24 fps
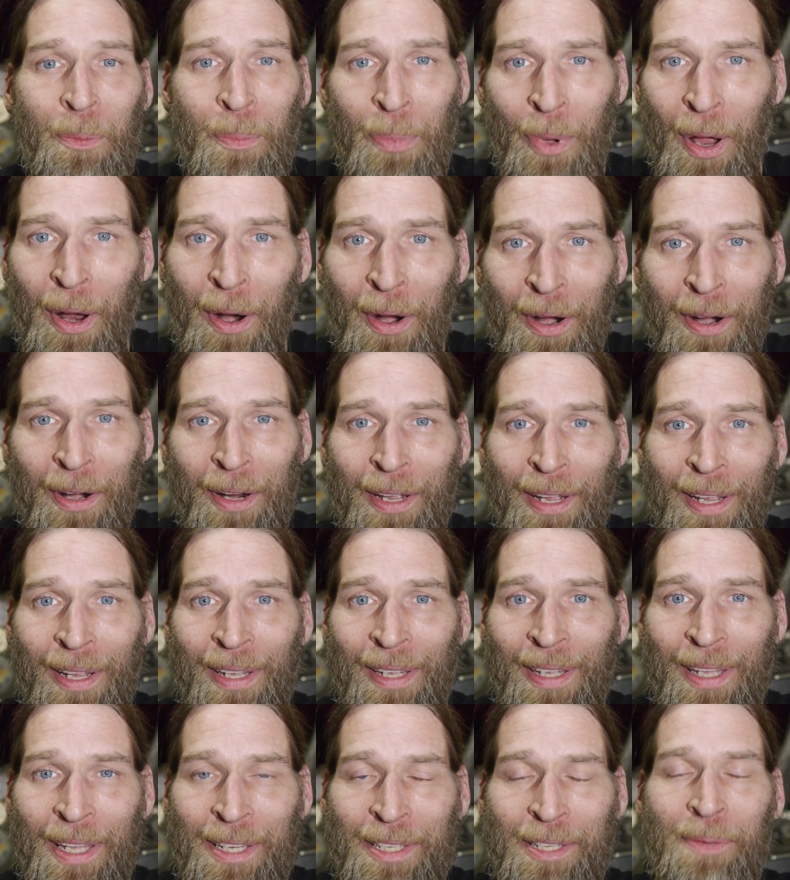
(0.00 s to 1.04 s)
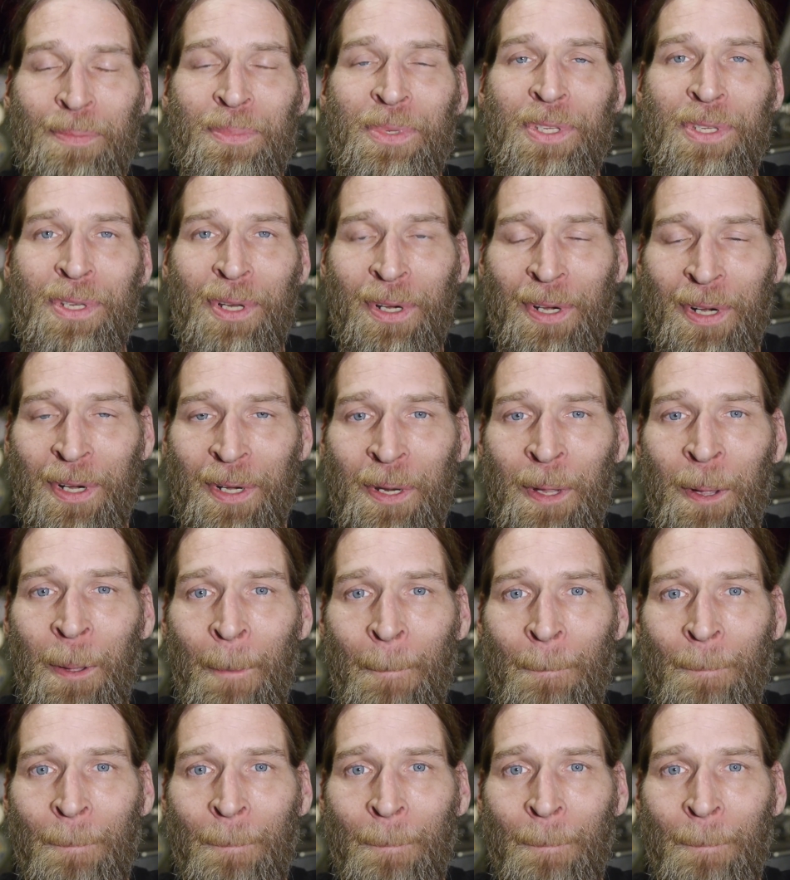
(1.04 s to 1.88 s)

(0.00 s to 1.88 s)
park. It's absurd.